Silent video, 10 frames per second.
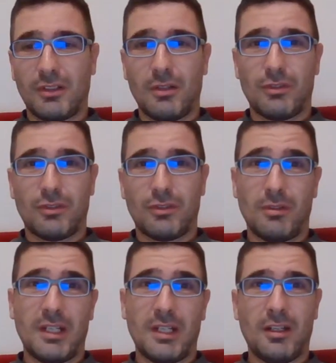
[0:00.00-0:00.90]
knocked out,
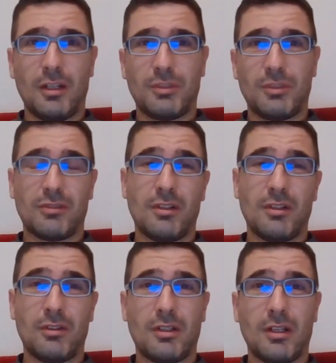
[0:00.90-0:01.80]
so I doubt he's
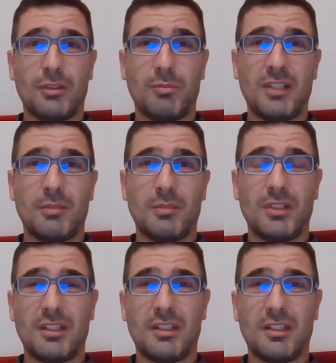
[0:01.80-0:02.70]
gonna knock out Mendy,
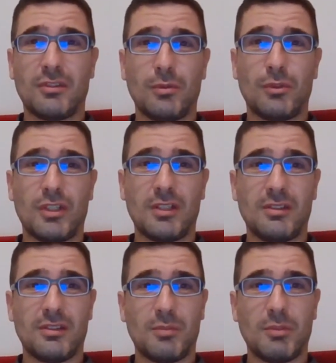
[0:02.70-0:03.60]
but he has good
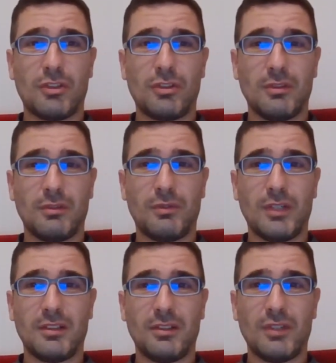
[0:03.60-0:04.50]
chances, especially if the
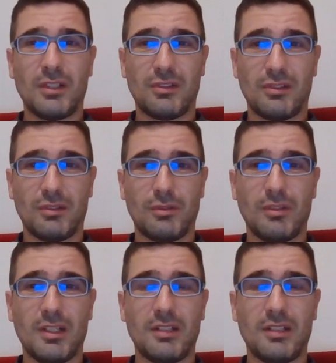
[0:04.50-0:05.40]
fight advances
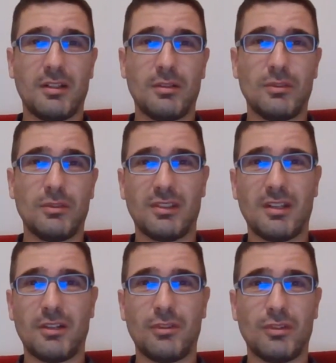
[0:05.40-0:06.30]
into later rounds. His
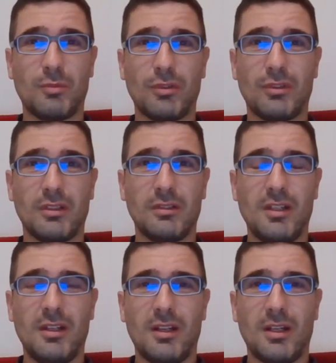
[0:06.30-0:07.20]
cardio is
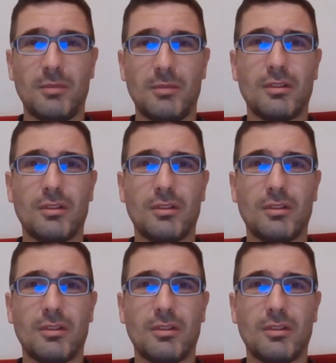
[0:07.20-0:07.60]
brutal. I'm